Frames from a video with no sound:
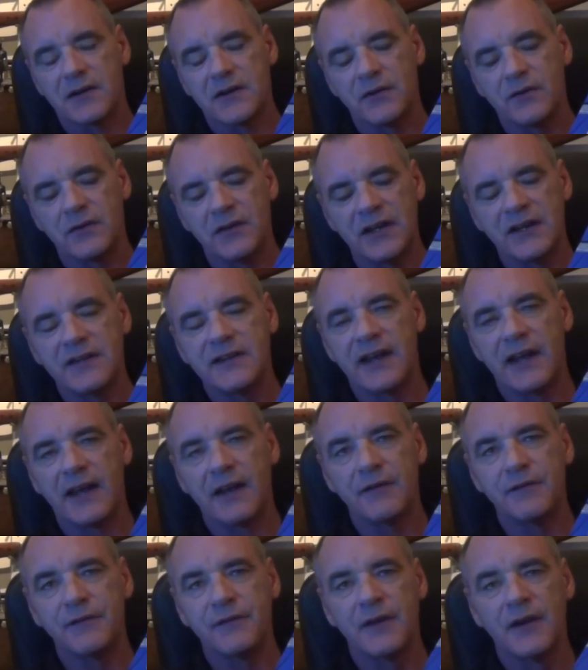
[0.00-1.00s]
You need to
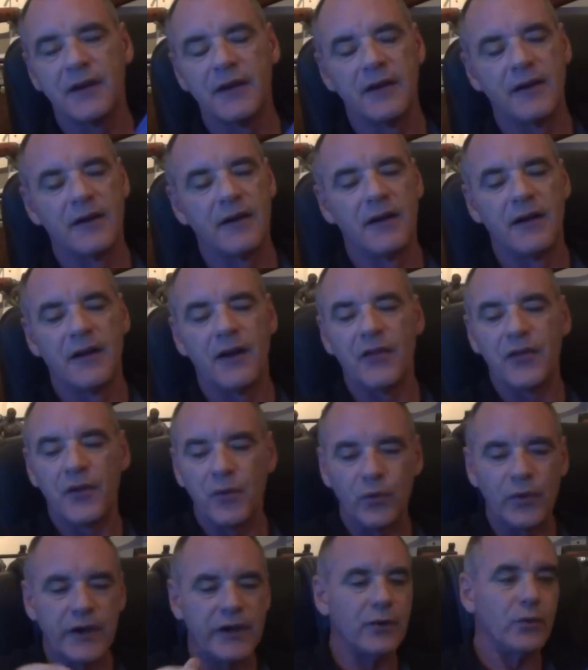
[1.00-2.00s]
have the
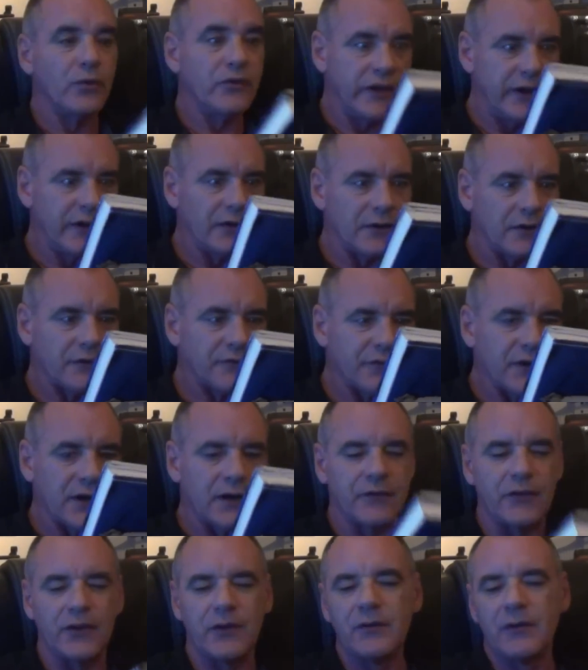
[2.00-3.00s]
real deal in front
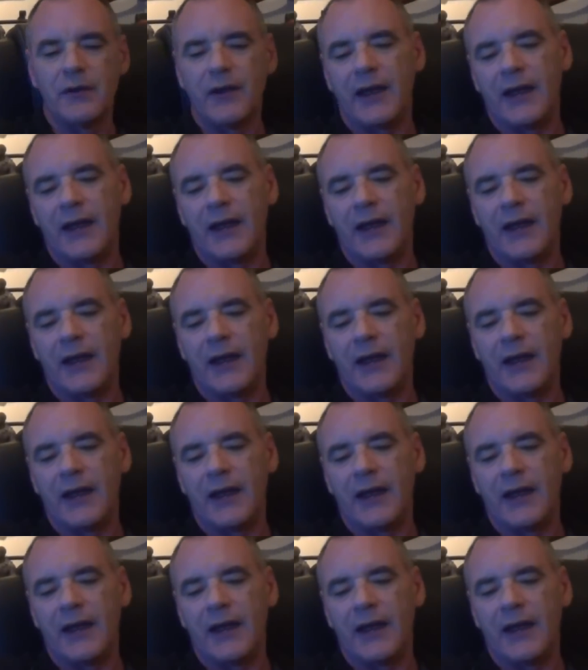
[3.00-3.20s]
of you,